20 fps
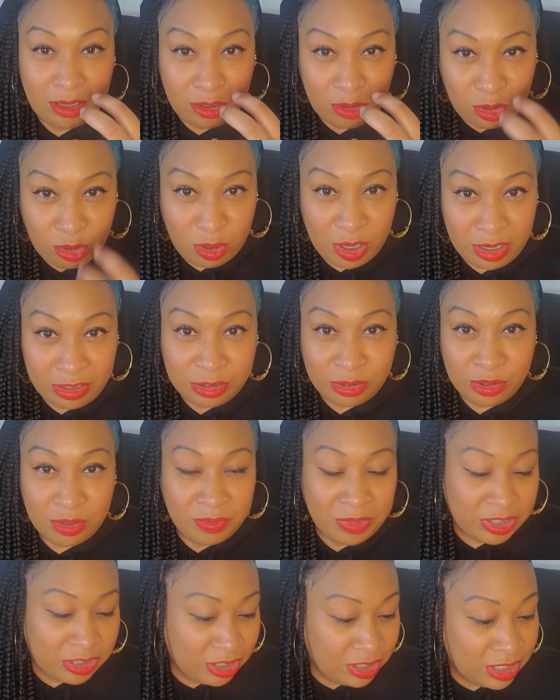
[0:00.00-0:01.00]
Aquarius
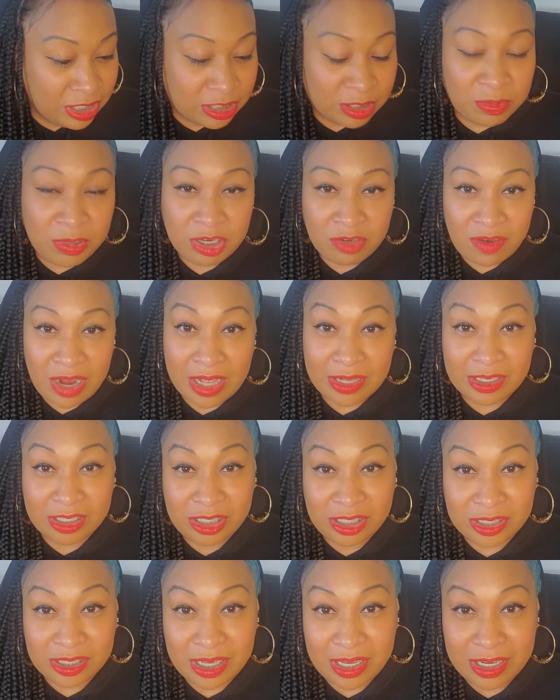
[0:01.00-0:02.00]
woman, she needs to be grounded.
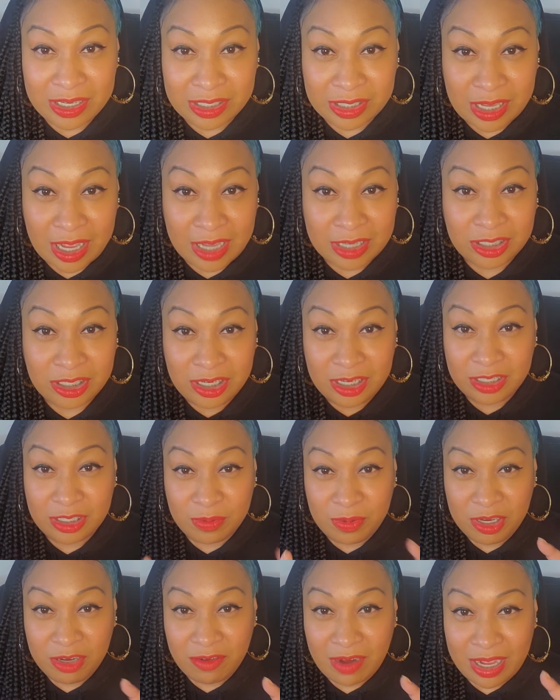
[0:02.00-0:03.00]
She's an air sign. She needs to
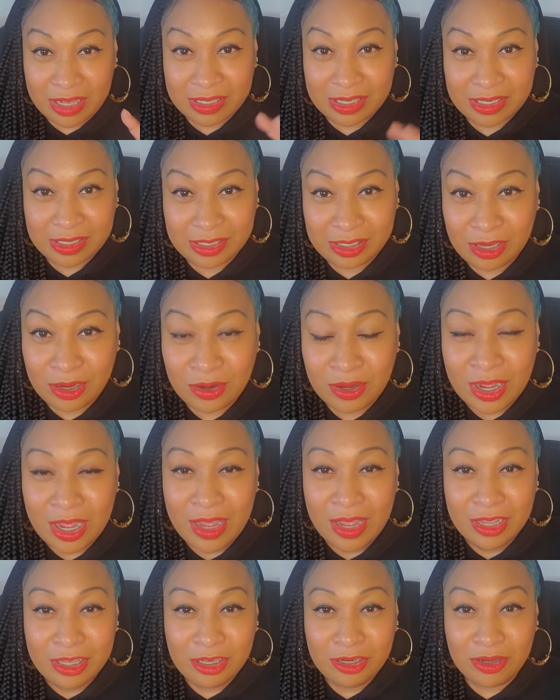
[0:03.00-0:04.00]
be grounded. So
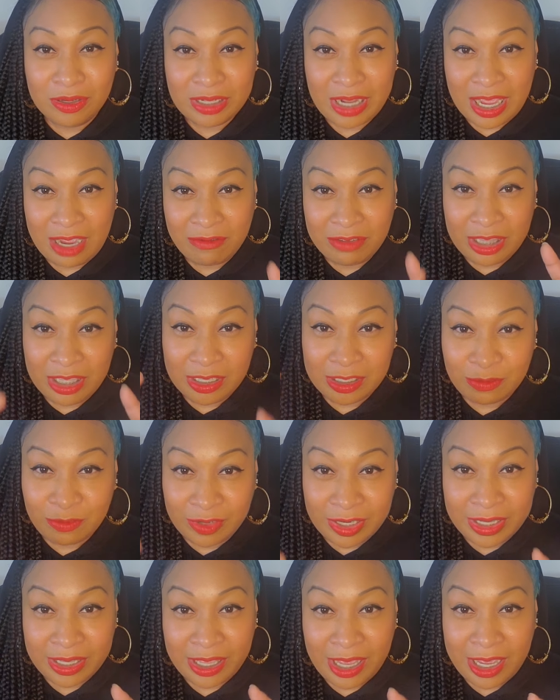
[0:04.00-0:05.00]
you know, not everything is
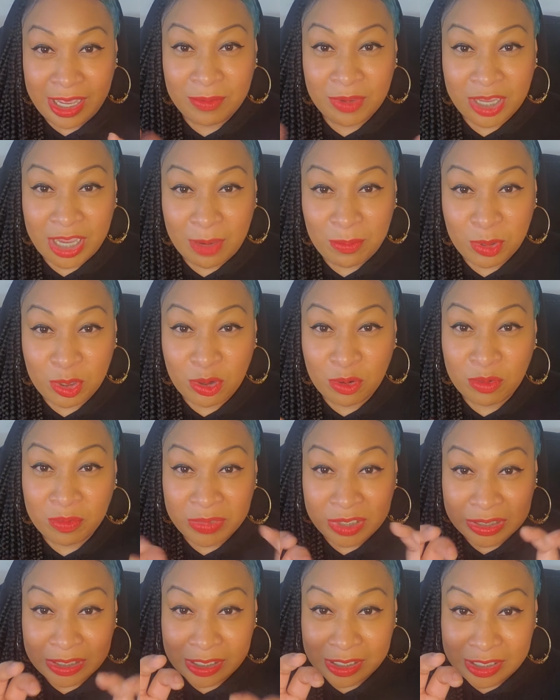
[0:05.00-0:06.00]
fun and game, and Capricorn
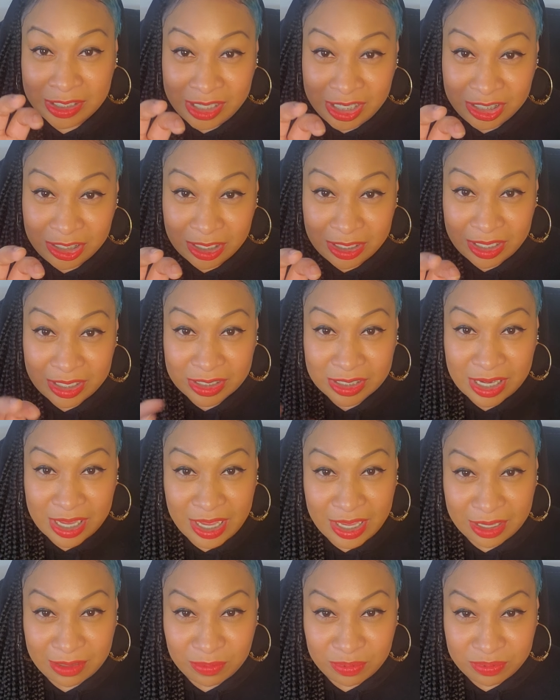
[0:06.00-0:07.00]
woman is gonna teach her this.
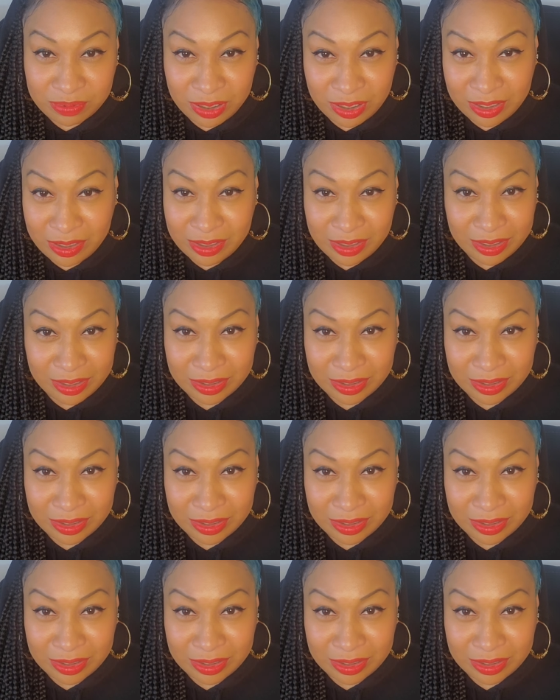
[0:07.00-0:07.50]
Like, huh,